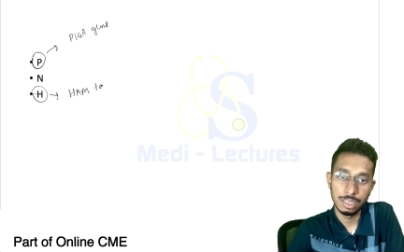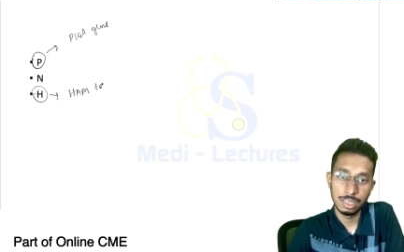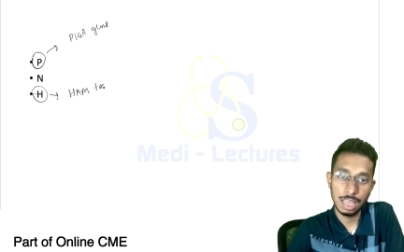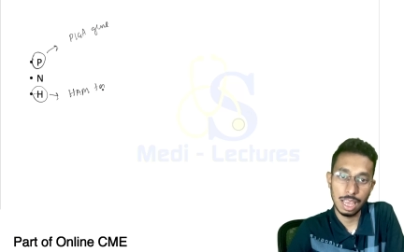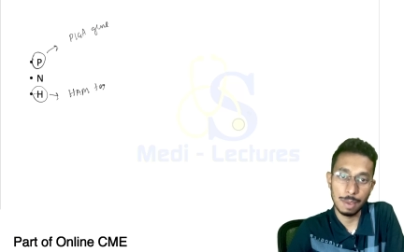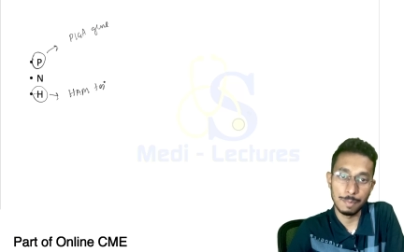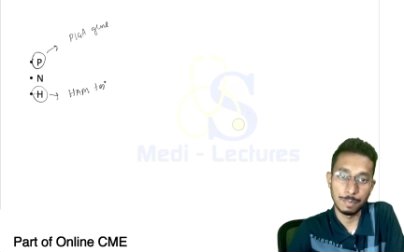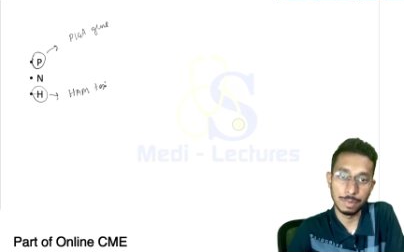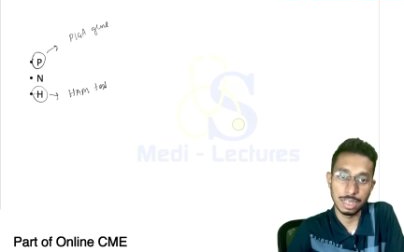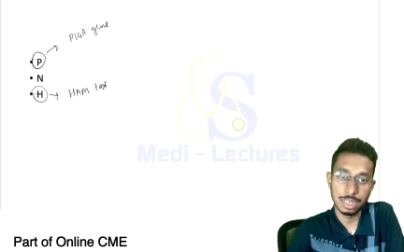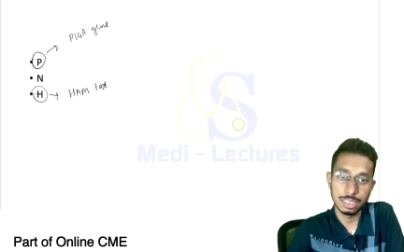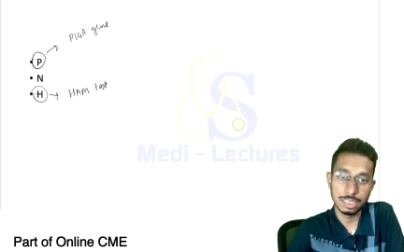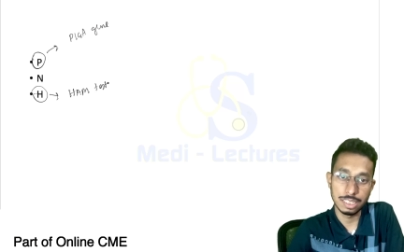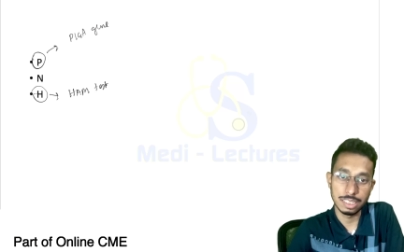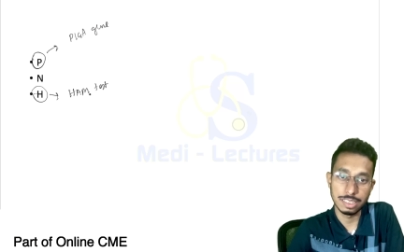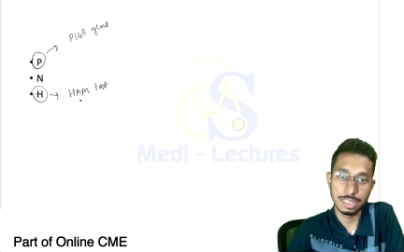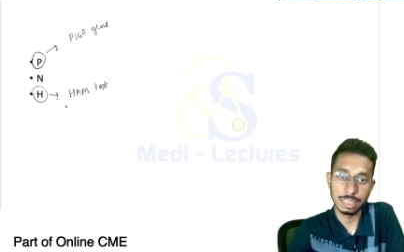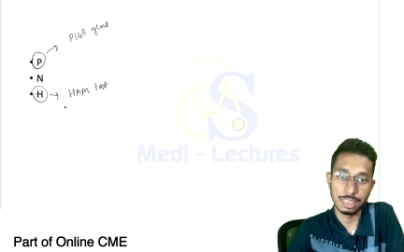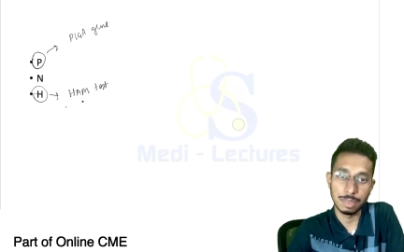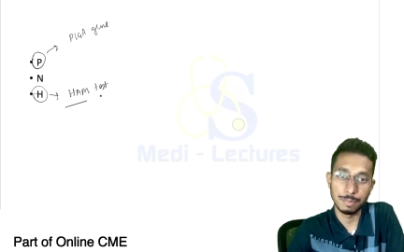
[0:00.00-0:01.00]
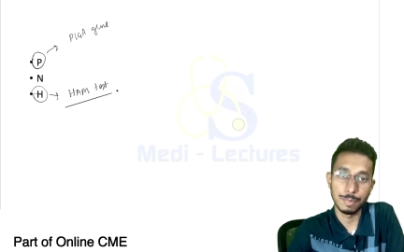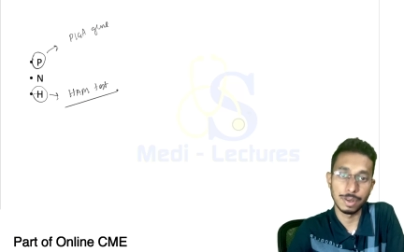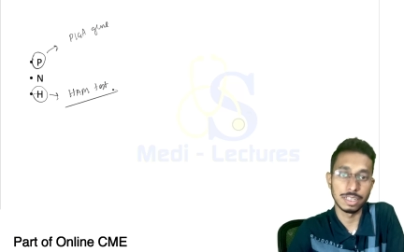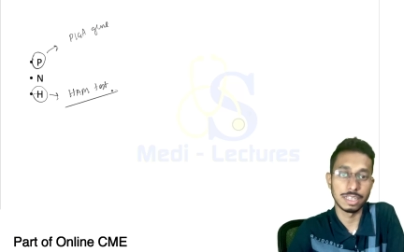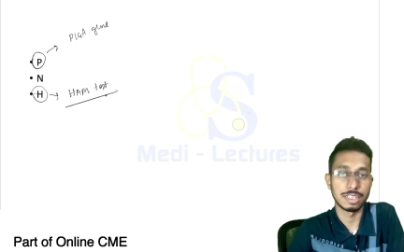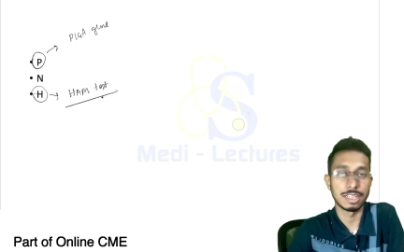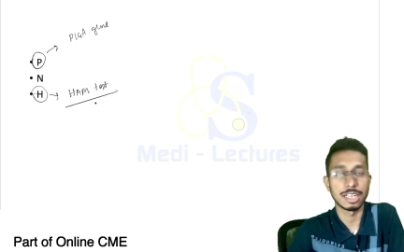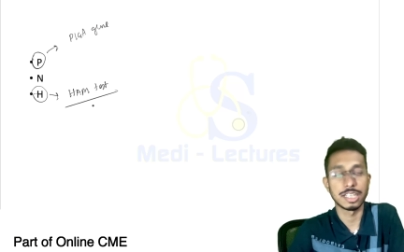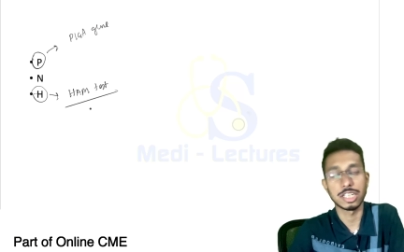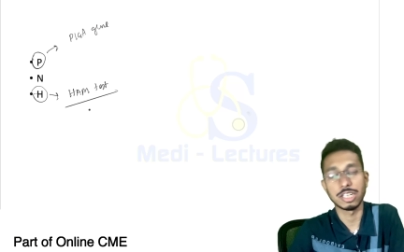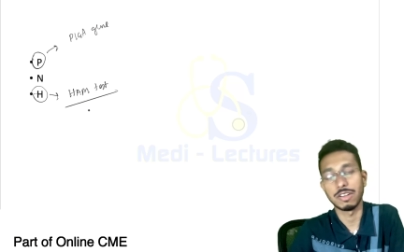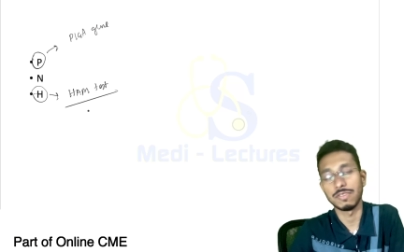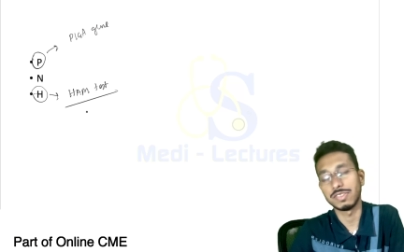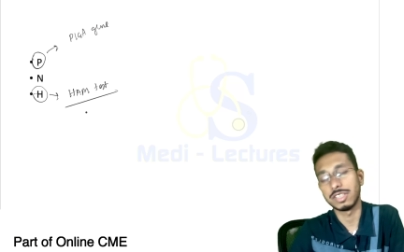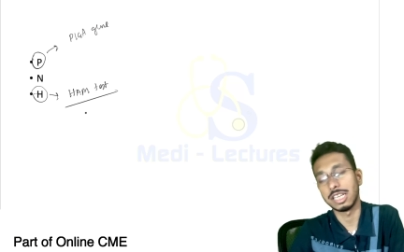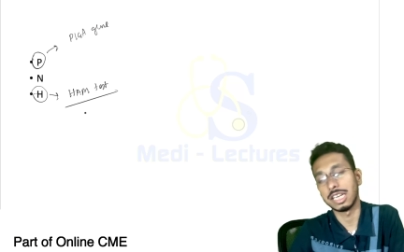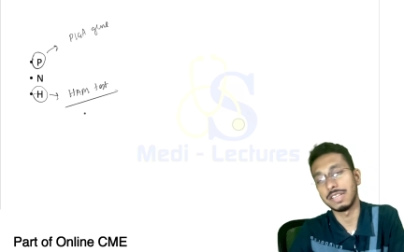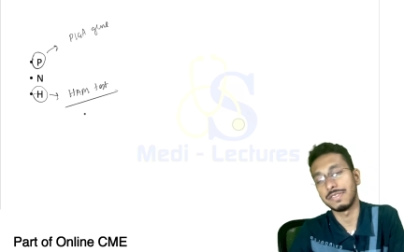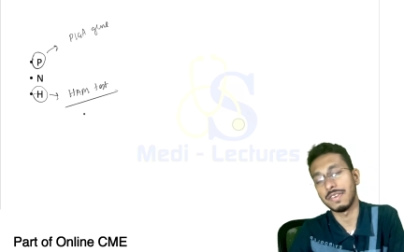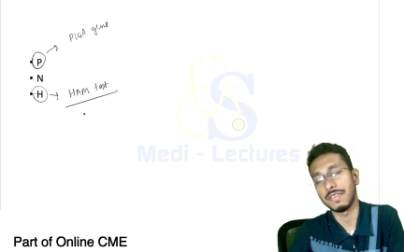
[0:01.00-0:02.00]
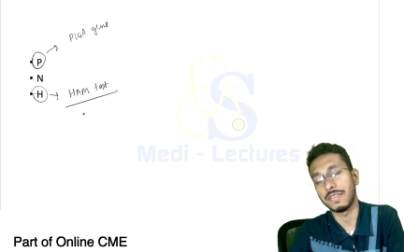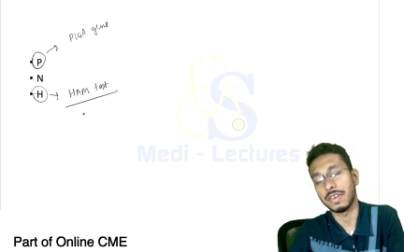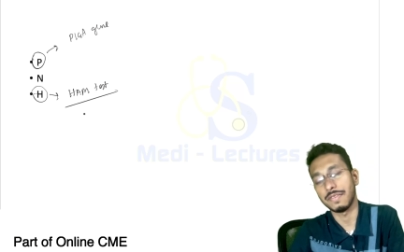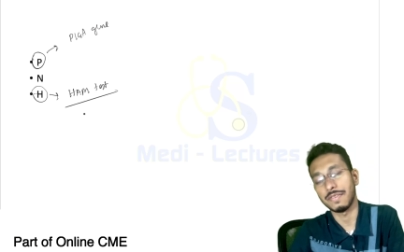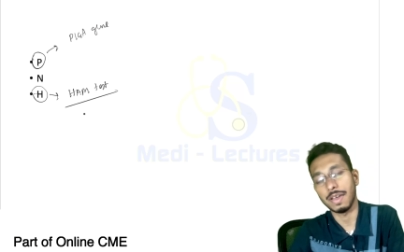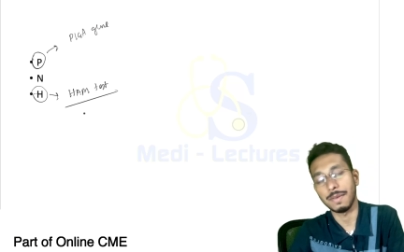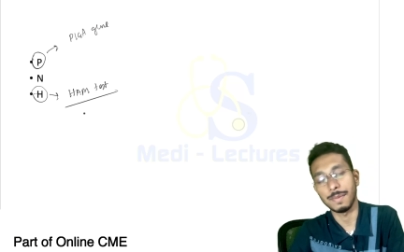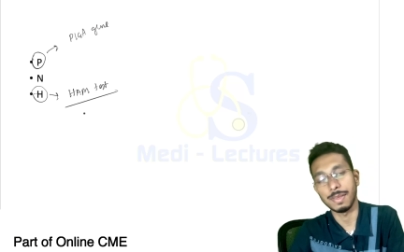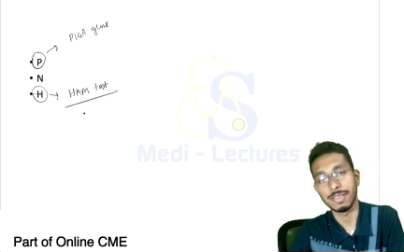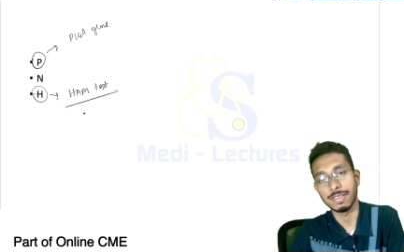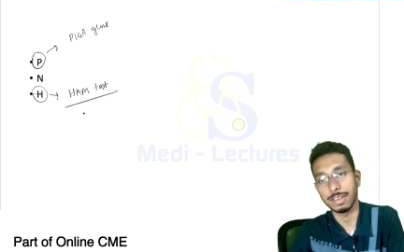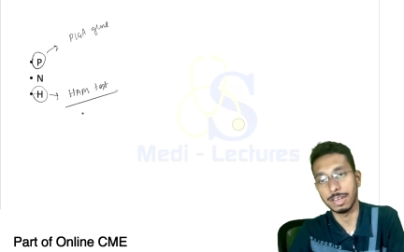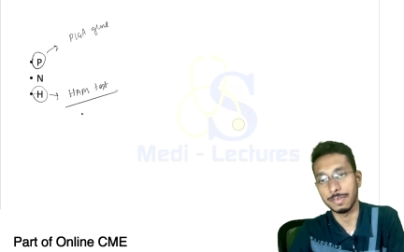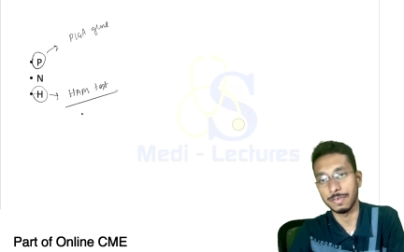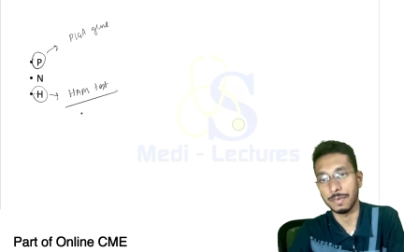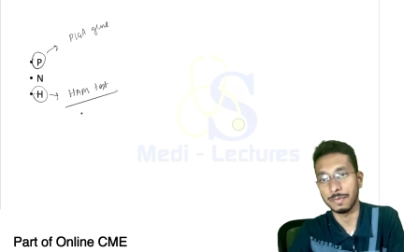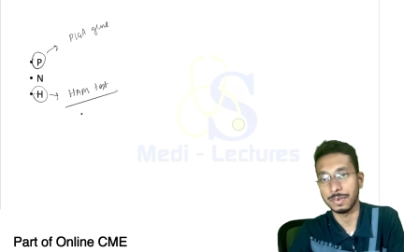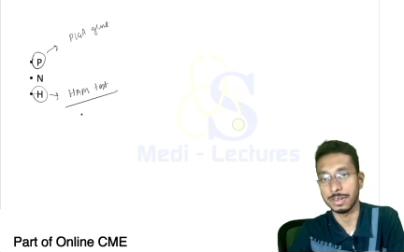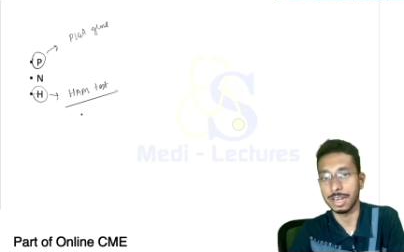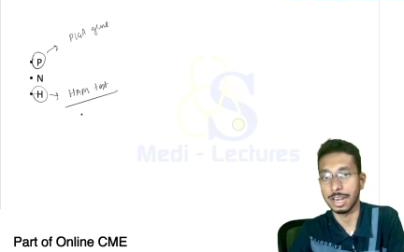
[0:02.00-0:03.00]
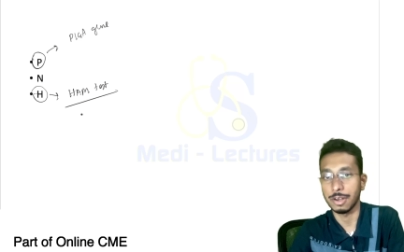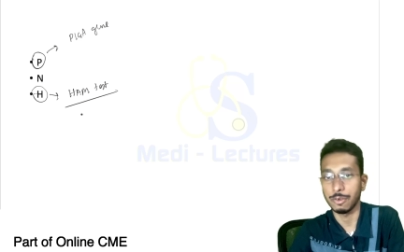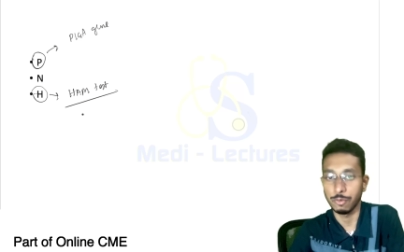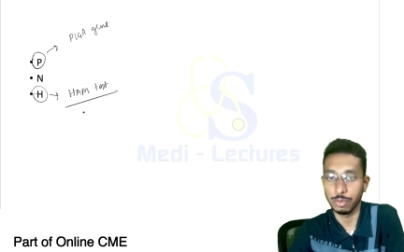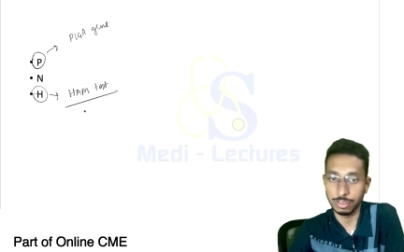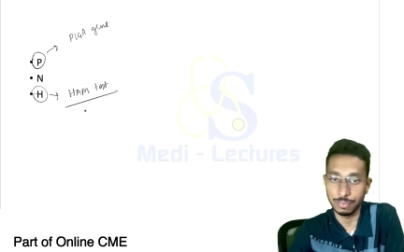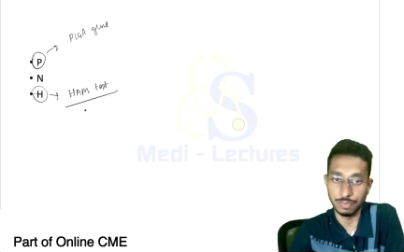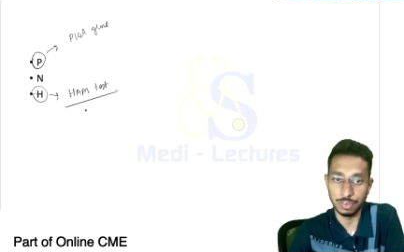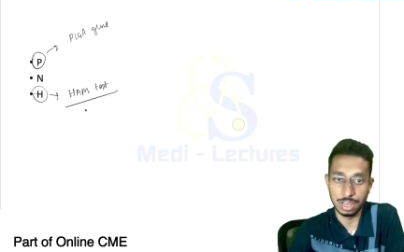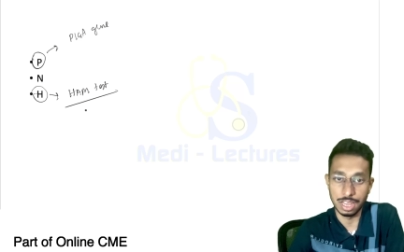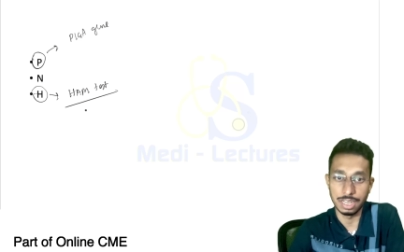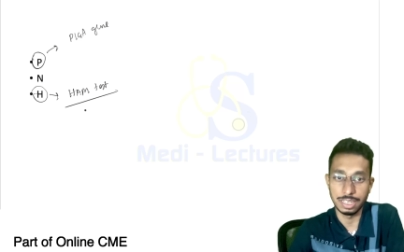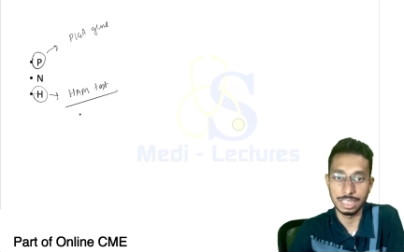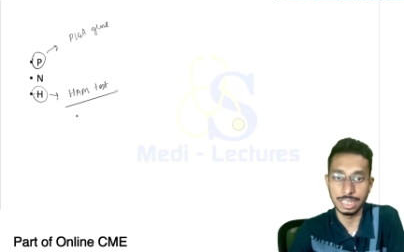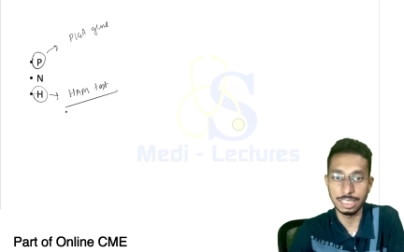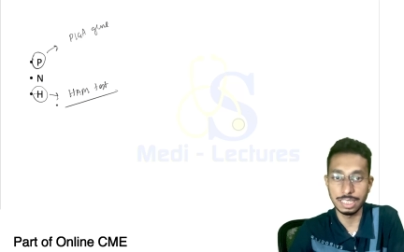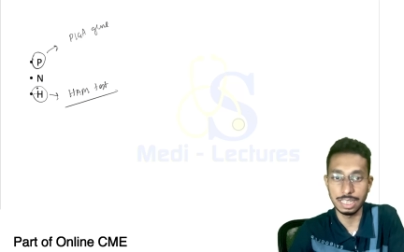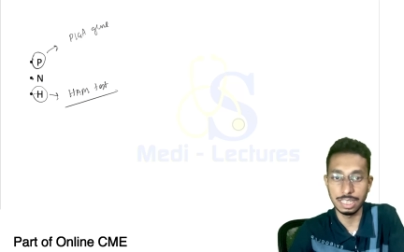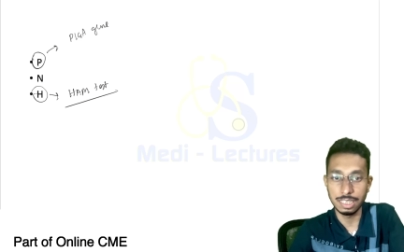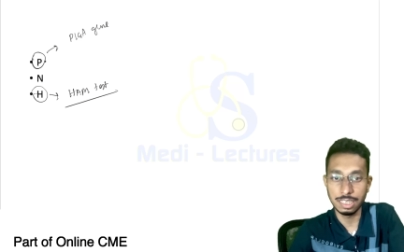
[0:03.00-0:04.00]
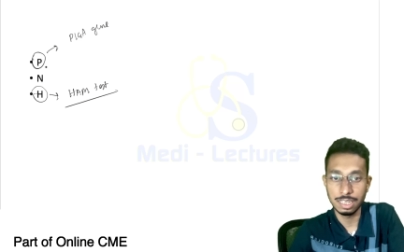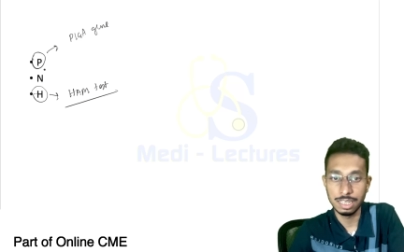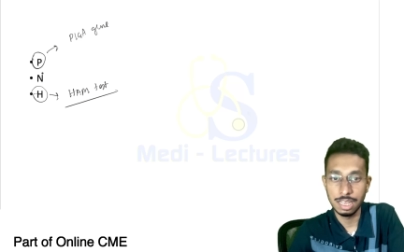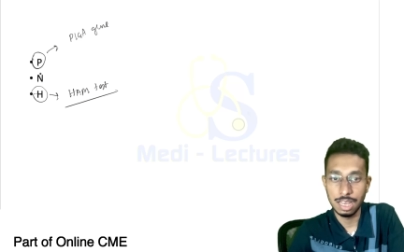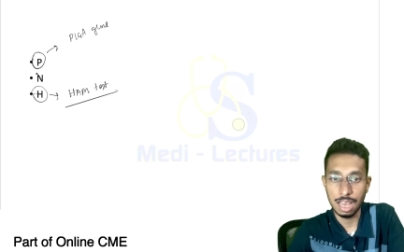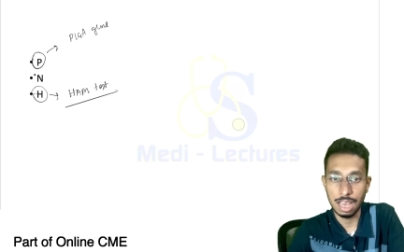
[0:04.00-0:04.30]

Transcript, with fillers: Ham test is nothing but detection of CD55 and CD59 with FLAER technique.